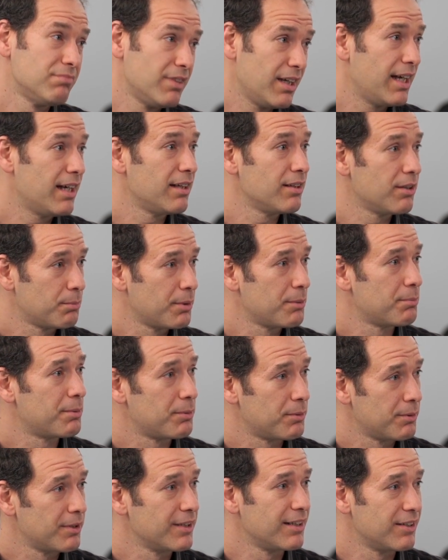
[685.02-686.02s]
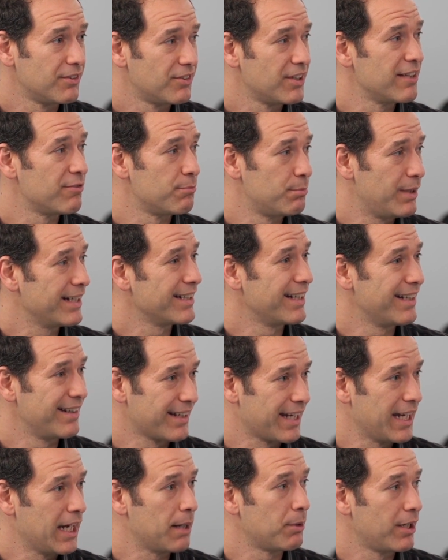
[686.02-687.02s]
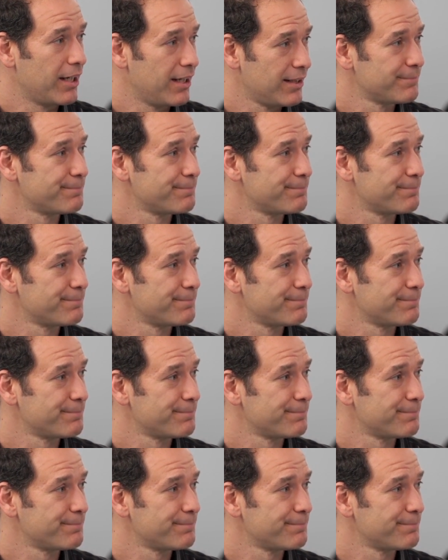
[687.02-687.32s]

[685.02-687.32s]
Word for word: yeah, they're pretty good safe bet getting the Camry.